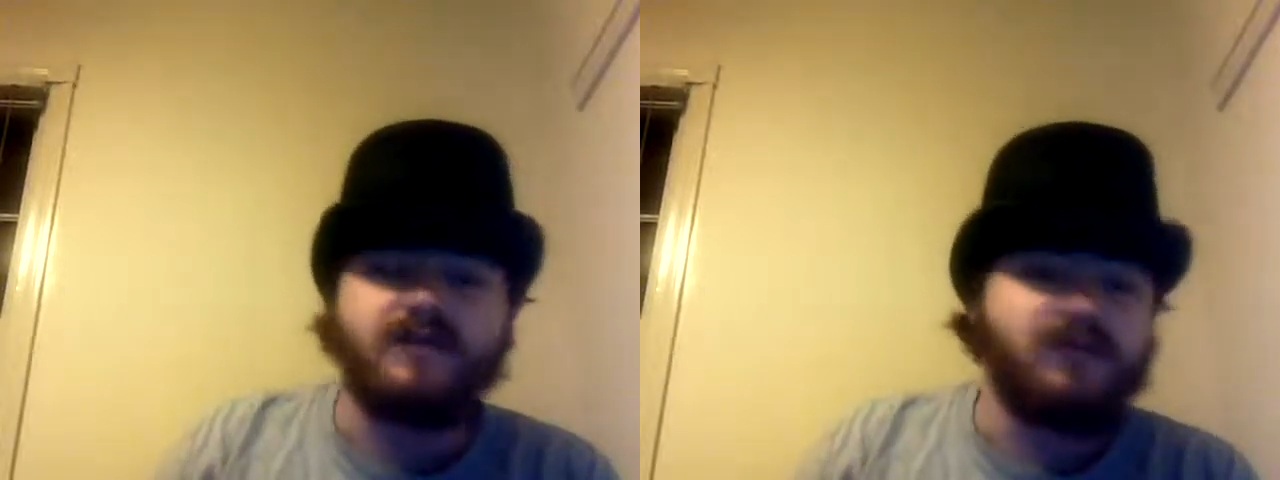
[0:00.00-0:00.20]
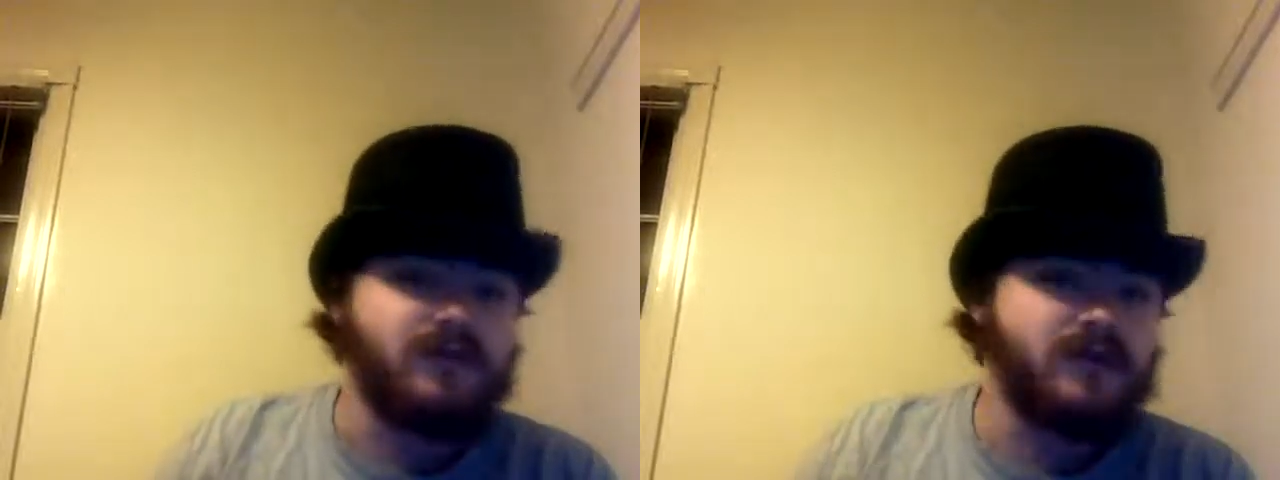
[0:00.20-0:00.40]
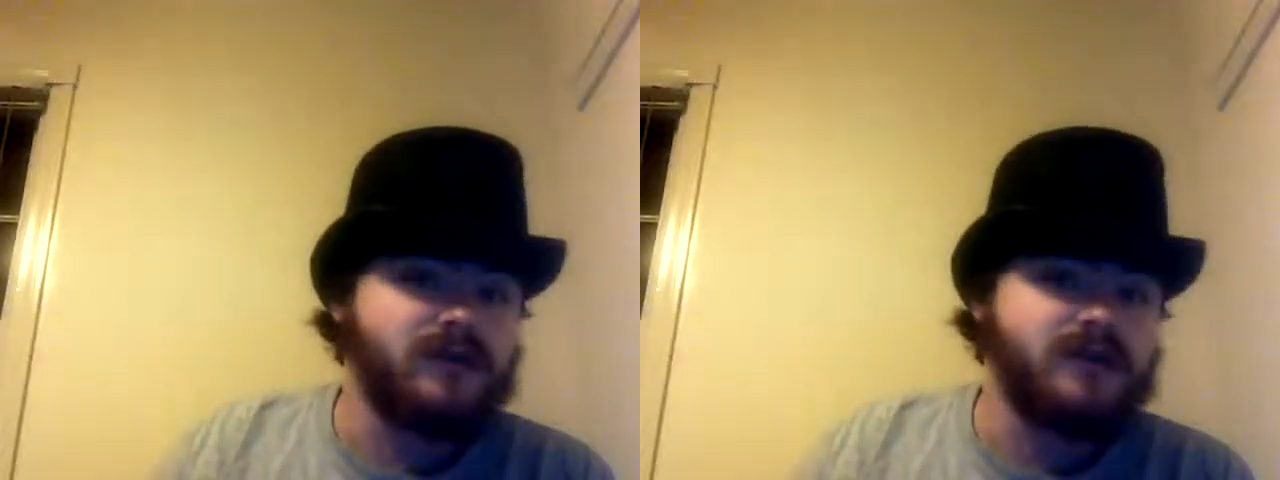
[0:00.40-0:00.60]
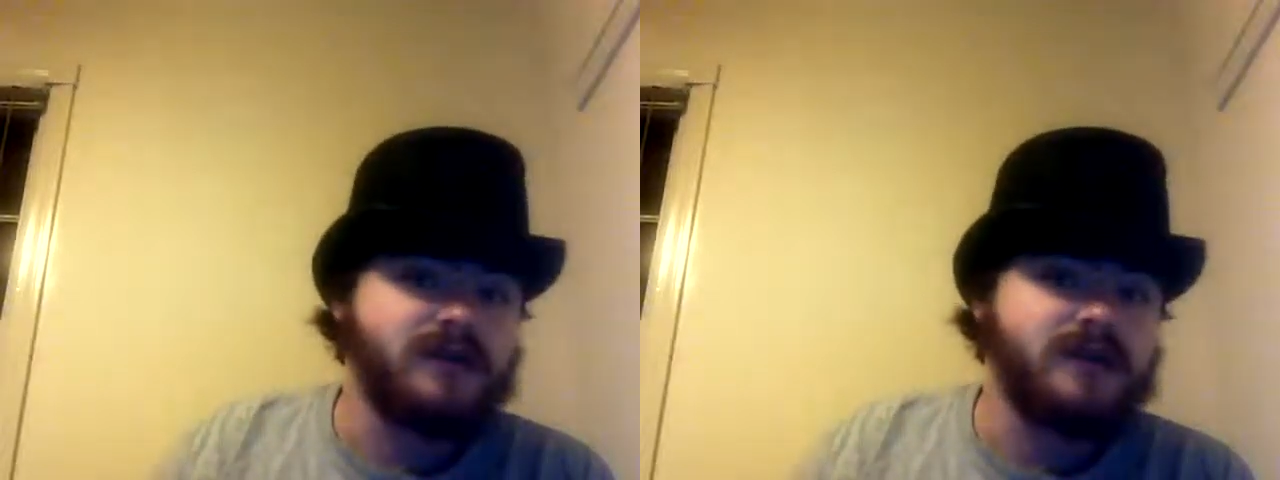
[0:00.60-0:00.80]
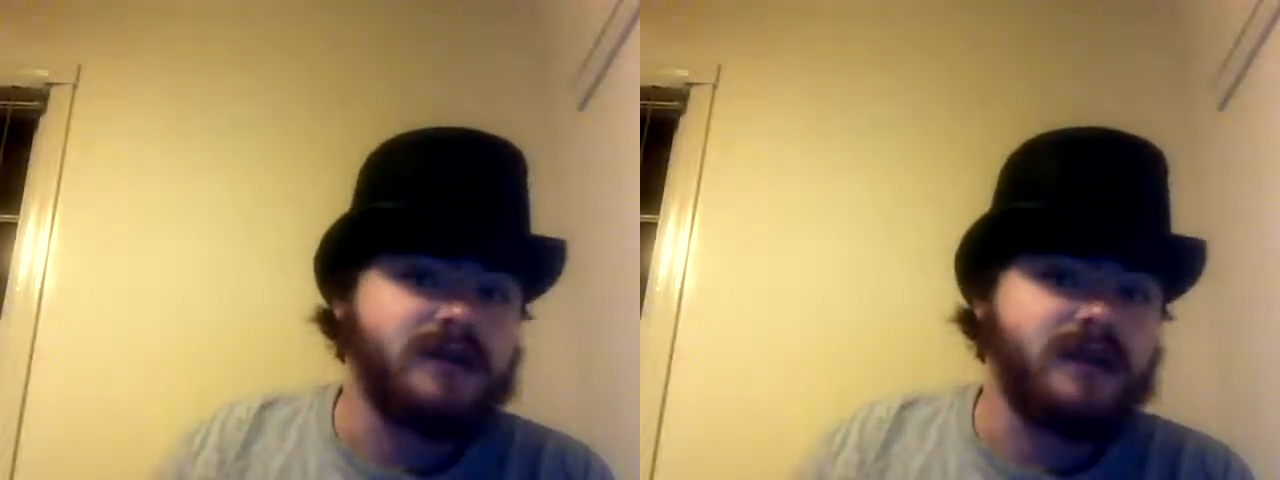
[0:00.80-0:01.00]
the world
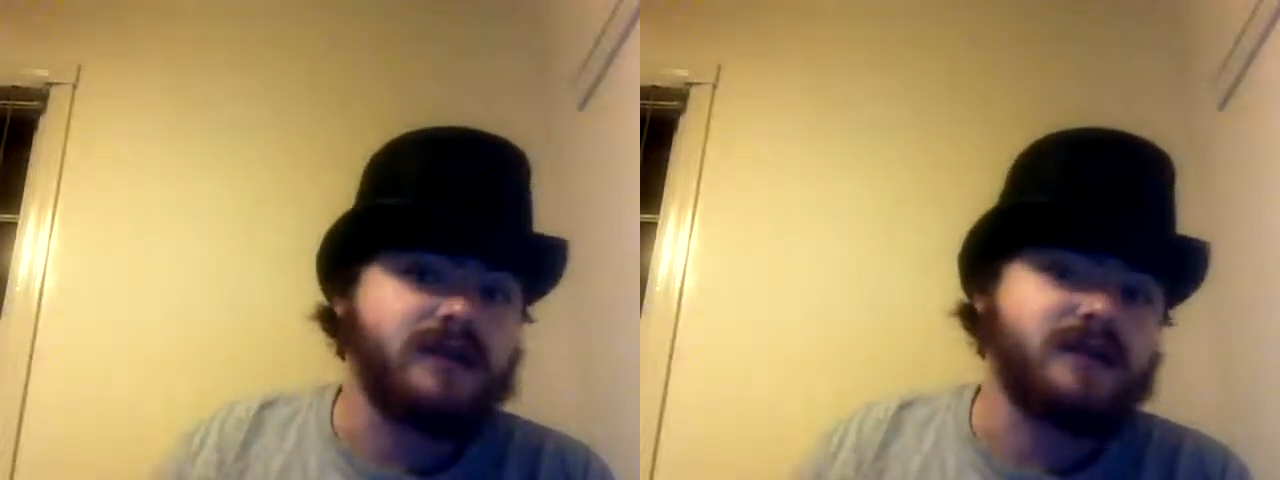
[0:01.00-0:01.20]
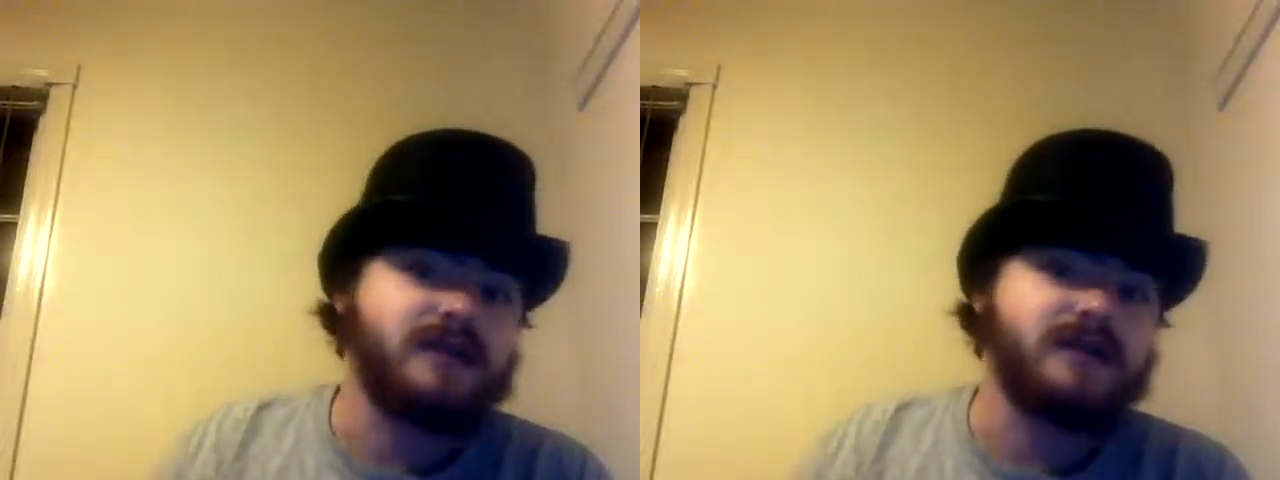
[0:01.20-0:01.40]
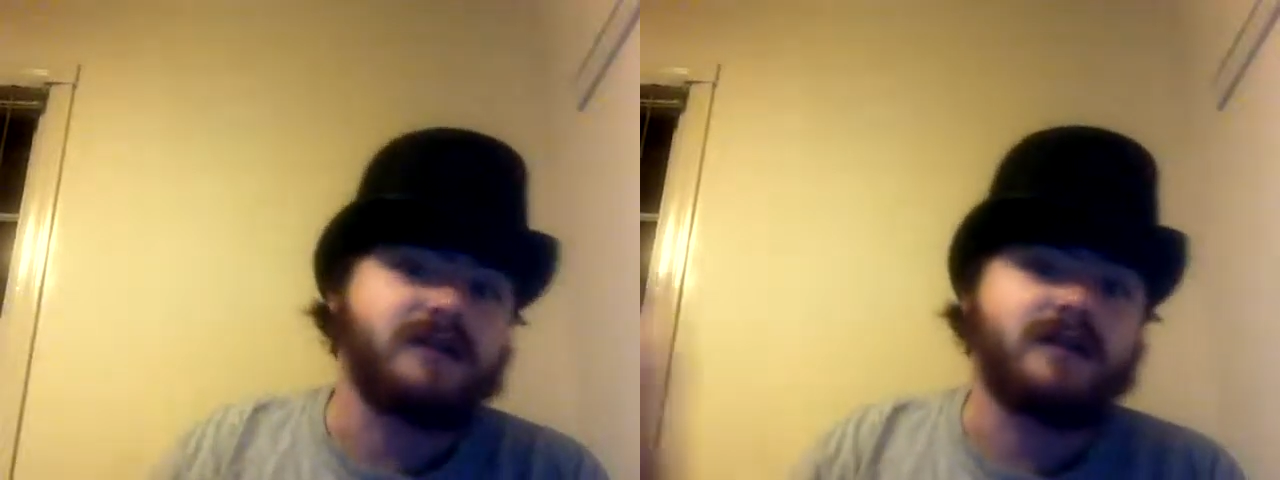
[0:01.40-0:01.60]
and